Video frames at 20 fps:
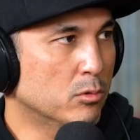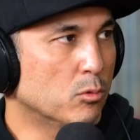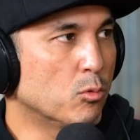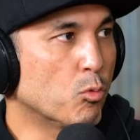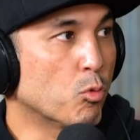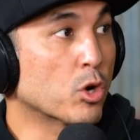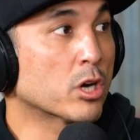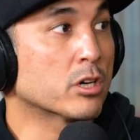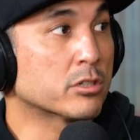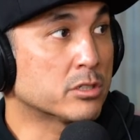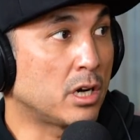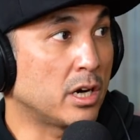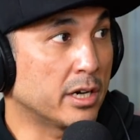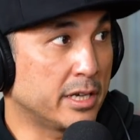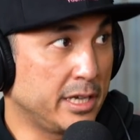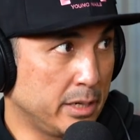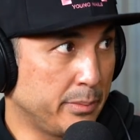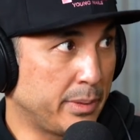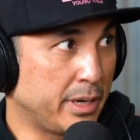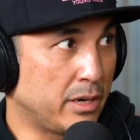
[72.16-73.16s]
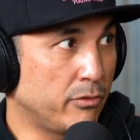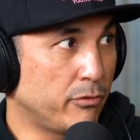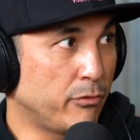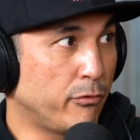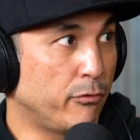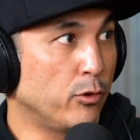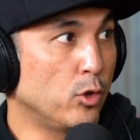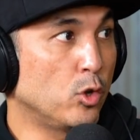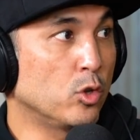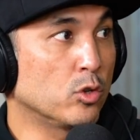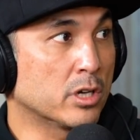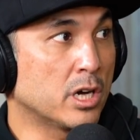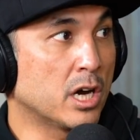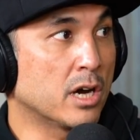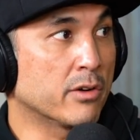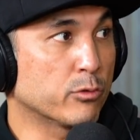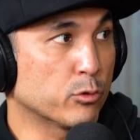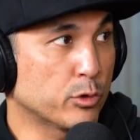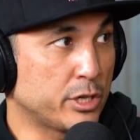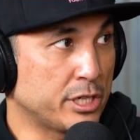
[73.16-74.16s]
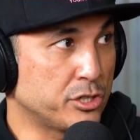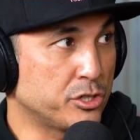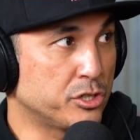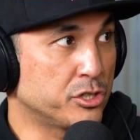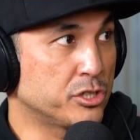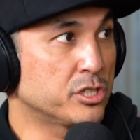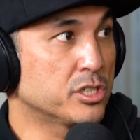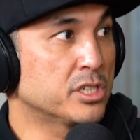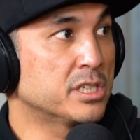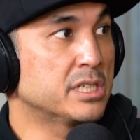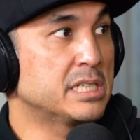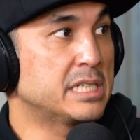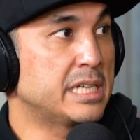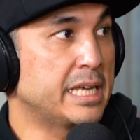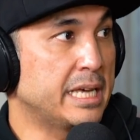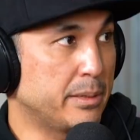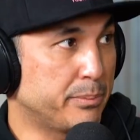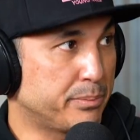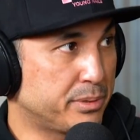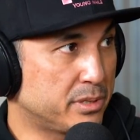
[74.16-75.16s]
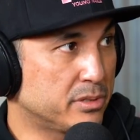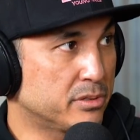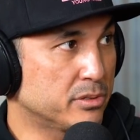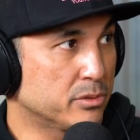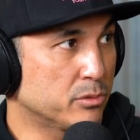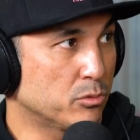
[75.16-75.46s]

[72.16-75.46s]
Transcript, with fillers: we're talking about full coverage tips.